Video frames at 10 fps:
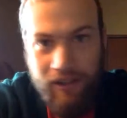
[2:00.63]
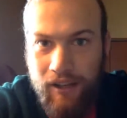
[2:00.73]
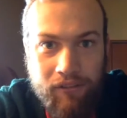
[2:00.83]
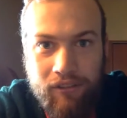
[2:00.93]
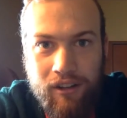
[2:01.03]
They
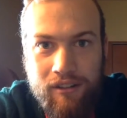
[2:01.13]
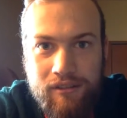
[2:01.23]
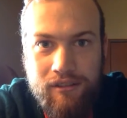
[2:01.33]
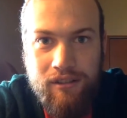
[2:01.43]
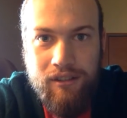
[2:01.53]
didn't have
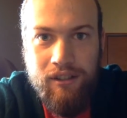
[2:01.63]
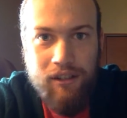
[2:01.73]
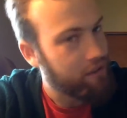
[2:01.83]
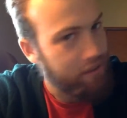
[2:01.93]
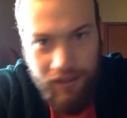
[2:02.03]
guns.
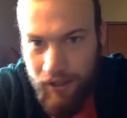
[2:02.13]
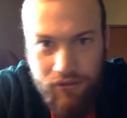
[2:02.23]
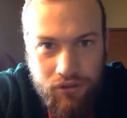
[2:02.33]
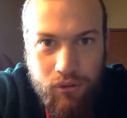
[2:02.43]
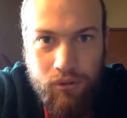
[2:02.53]
They didn't
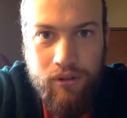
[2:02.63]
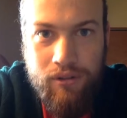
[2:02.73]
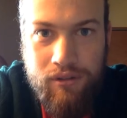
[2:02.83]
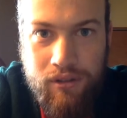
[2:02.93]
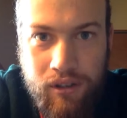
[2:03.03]
have
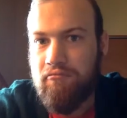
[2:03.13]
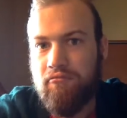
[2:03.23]
swords.